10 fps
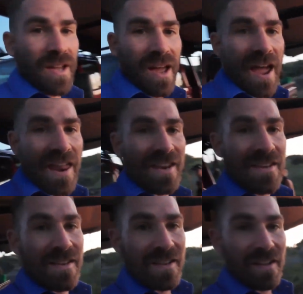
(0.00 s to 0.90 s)
And
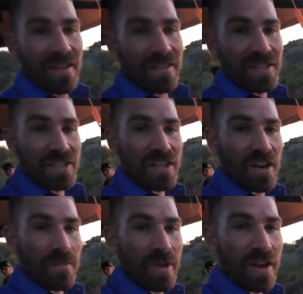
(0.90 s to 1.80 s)
this is going
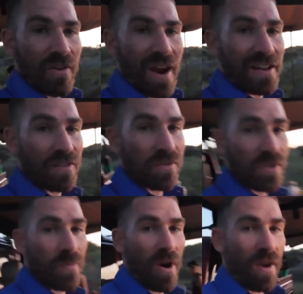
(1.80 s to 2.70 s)
to be a cracker little
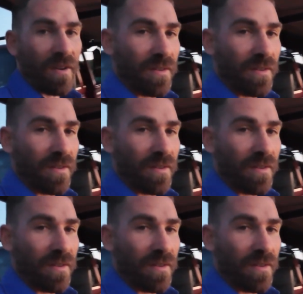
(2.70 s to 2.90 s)
spot.